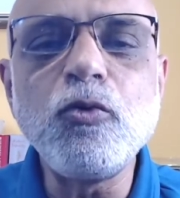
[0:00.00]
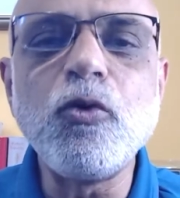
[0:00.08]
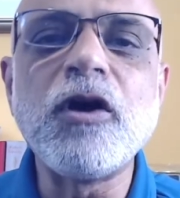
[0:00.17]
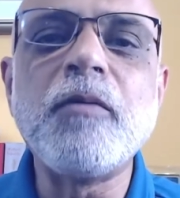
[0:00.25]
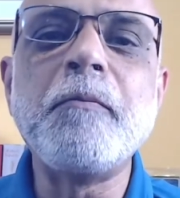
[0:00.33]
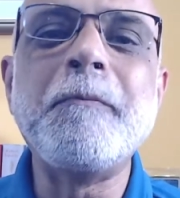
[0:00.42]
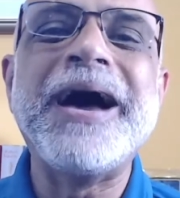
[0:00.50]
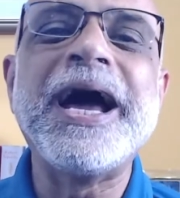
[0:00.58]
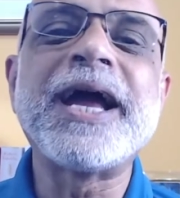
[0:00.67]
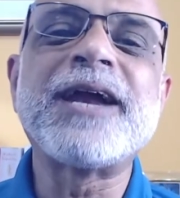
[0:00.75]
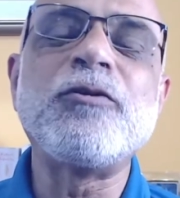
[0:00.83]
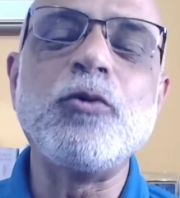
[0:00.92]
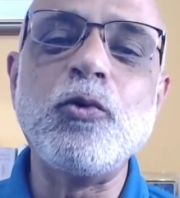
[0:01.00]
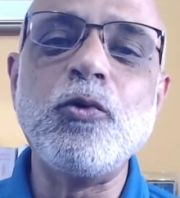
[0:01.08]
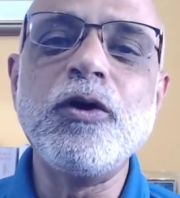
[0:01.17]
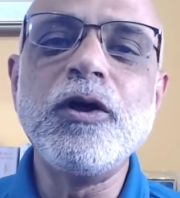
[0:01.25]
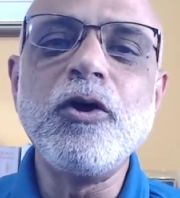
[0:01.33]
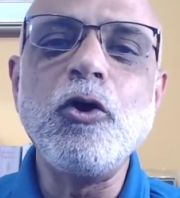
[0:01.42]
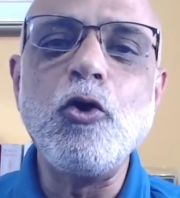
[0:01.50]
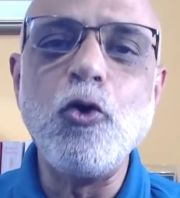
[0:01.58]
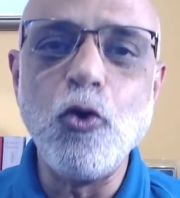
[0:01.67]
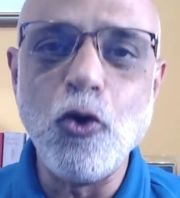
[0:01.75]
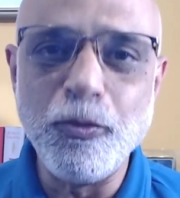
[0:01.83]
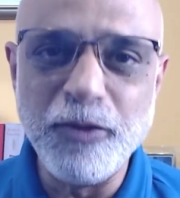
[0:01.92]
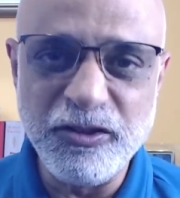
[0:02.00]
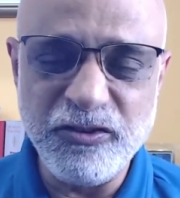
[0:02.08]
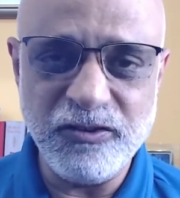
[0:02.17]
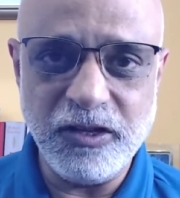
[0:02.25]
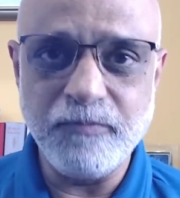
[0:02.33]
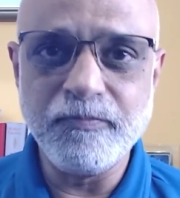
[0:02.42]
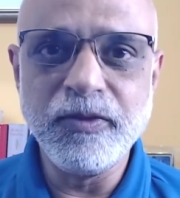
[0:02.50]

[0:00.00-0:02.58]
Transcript: come back to normalcy.